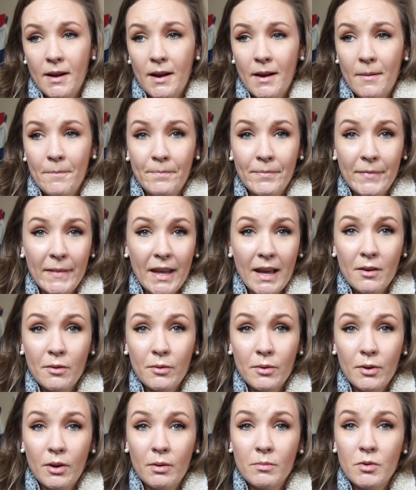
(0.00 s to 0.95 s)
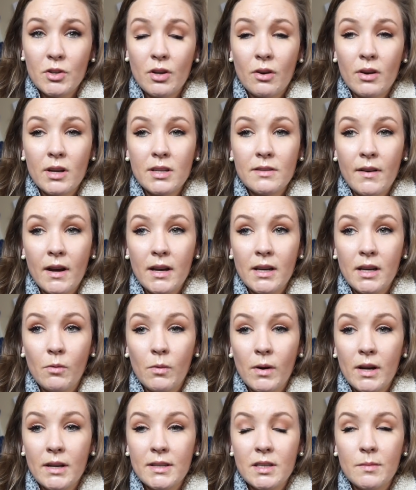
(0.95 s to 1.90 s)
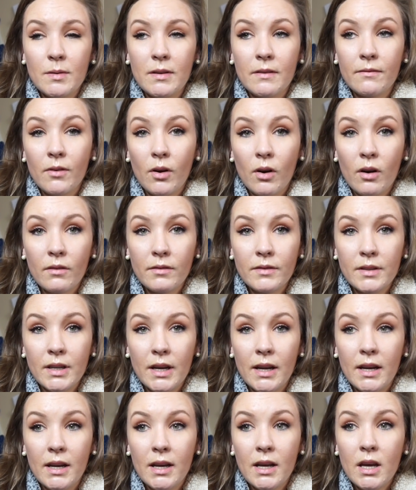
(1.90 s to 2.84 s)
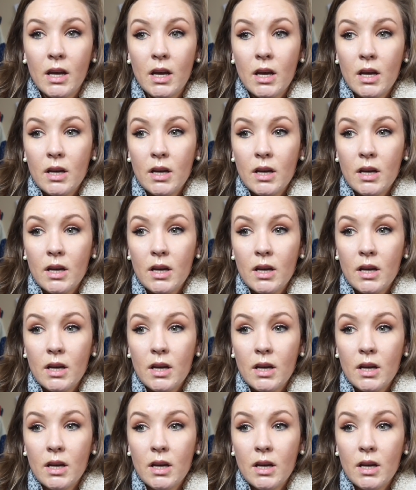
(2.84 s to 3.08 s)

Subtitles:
I don't know, I'm just always finding ways to be involved in